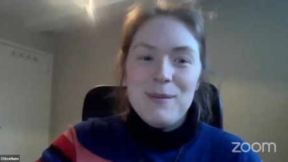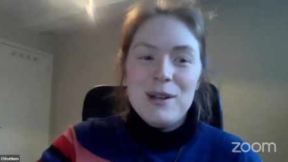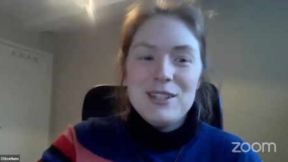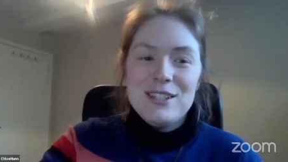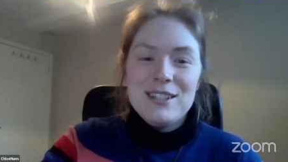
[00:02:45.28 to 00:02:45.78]
very
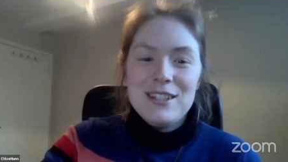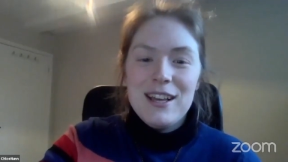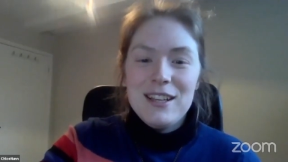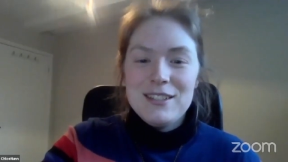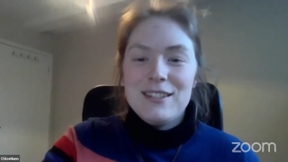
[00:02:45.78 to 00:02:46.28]
much,
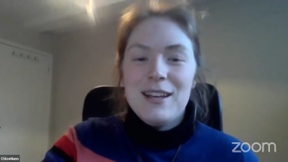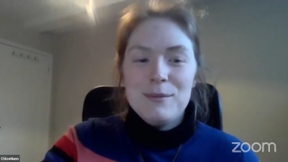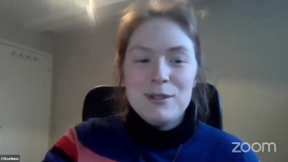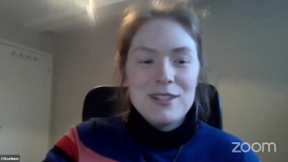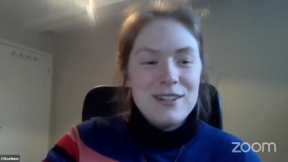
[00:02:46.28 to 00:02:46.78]

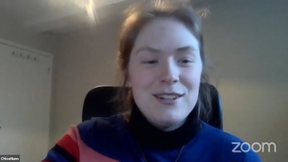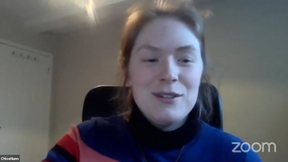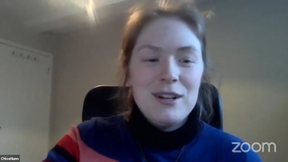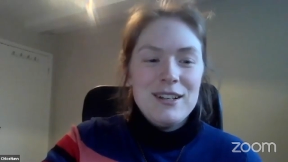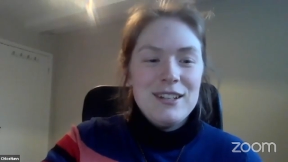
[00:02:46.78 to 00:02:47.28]
Celeste. I'm just
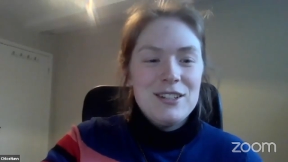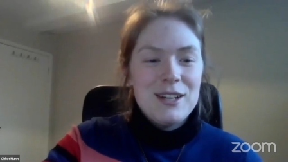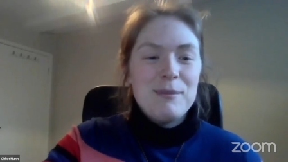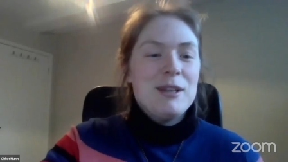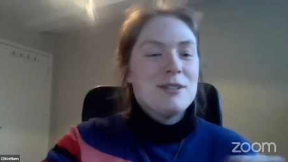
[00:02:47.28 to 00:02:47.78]
going to try
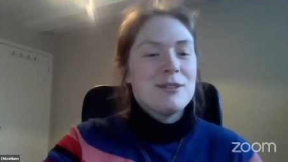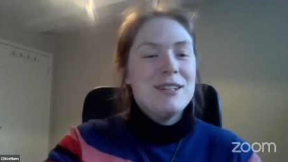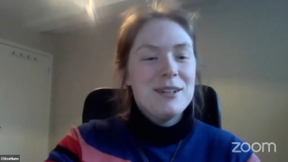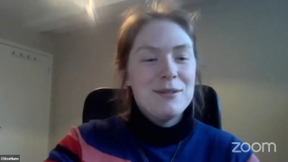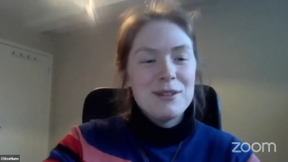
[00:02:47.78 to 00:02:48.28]
and share my
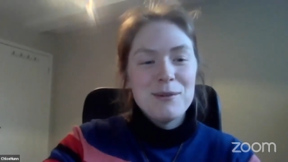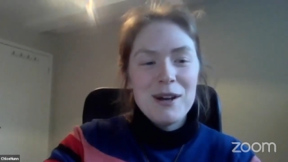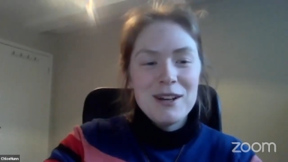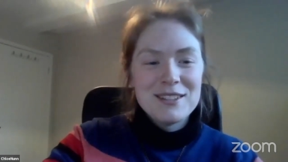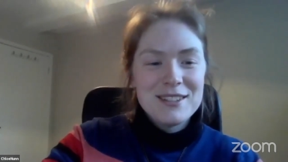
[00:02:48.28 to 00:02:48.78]
screen. Hope
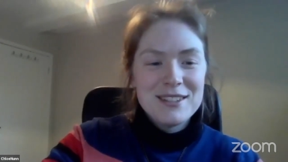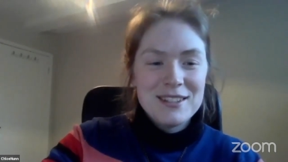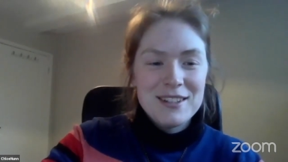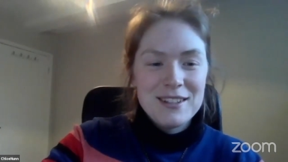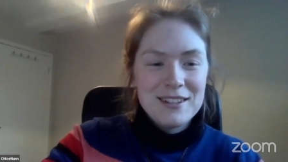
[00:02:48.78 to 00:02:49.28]
it
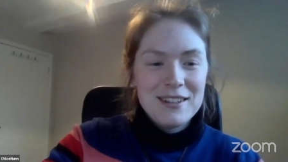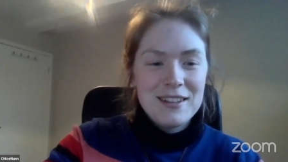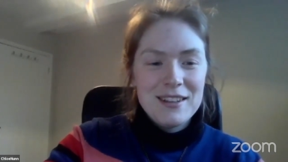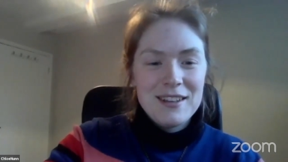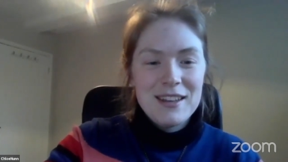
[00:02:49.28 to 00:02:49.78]
works.
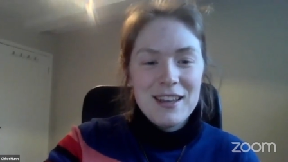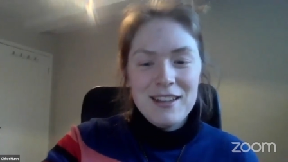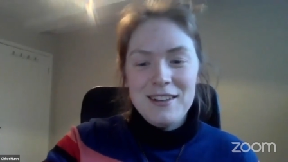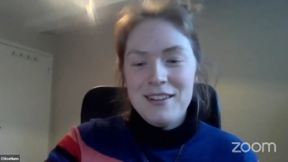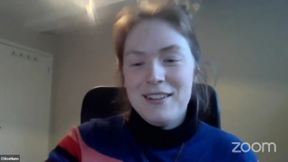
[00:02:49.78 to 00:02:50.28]

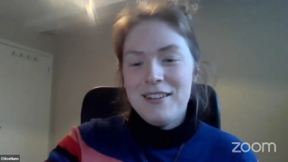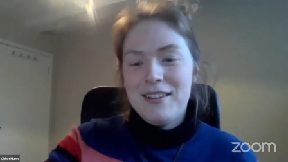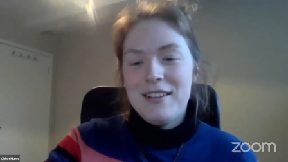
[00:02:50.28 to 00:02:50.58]
Again.